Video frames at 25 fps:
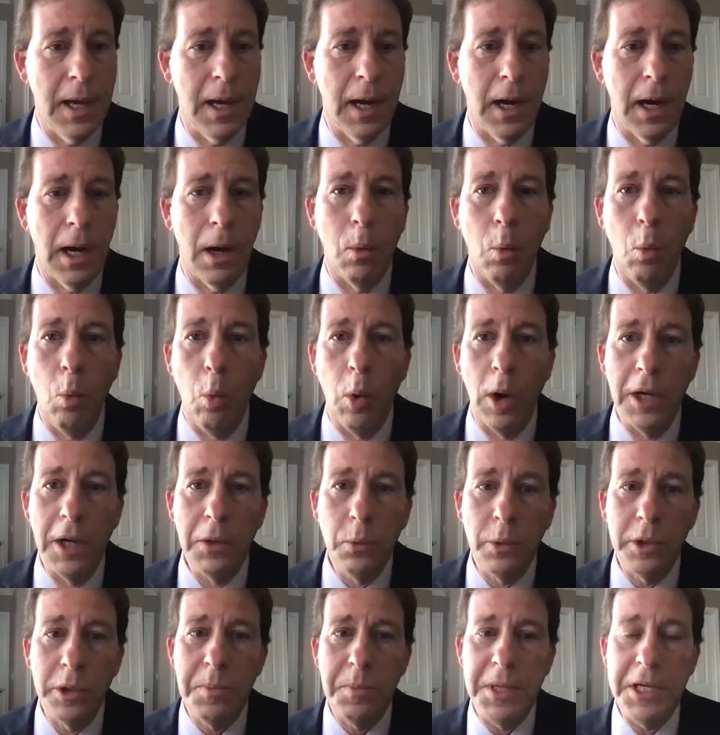
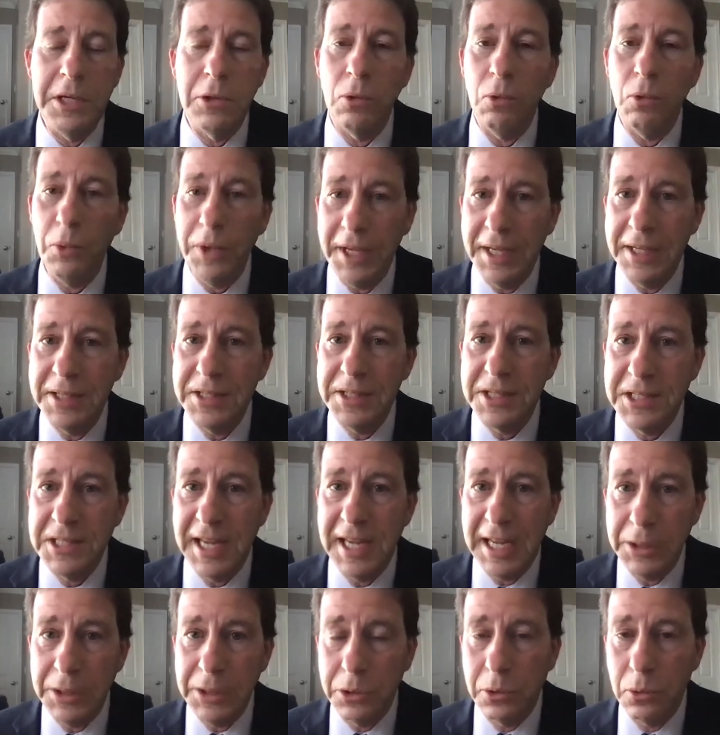One would be to
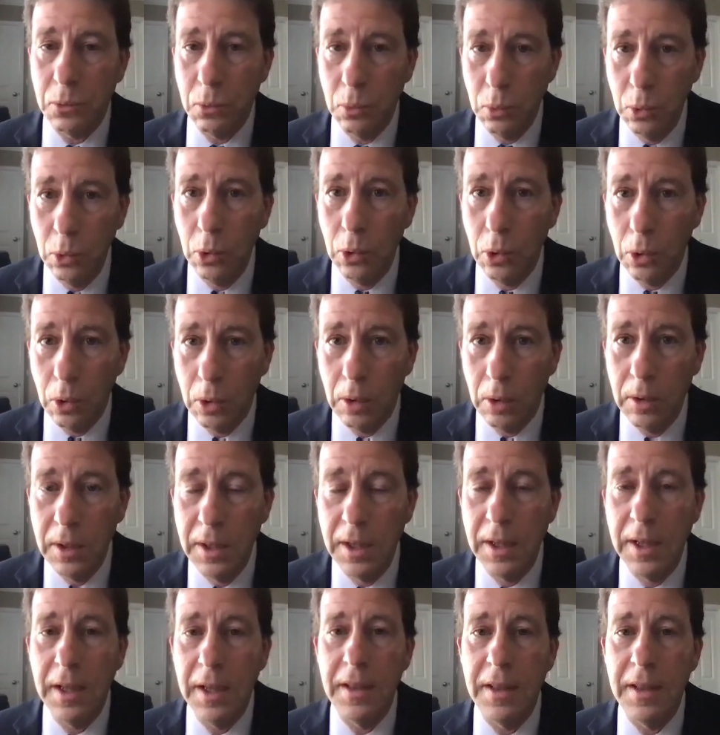reinstate the rule